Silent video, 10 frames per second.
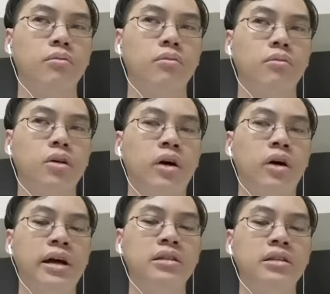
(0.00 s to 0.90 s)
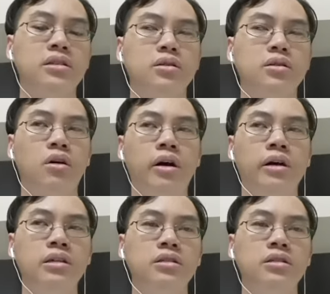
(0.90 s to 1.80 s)
or at least it's or at
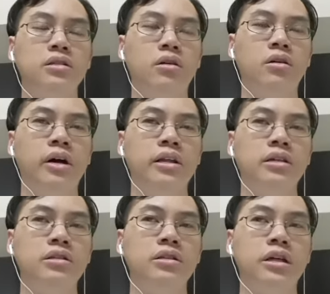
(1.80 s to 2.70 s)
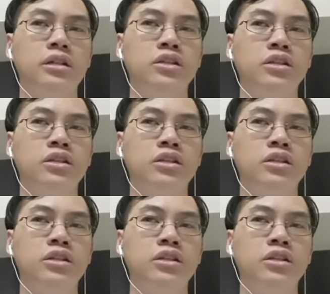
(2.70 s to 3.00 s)
least or at least they're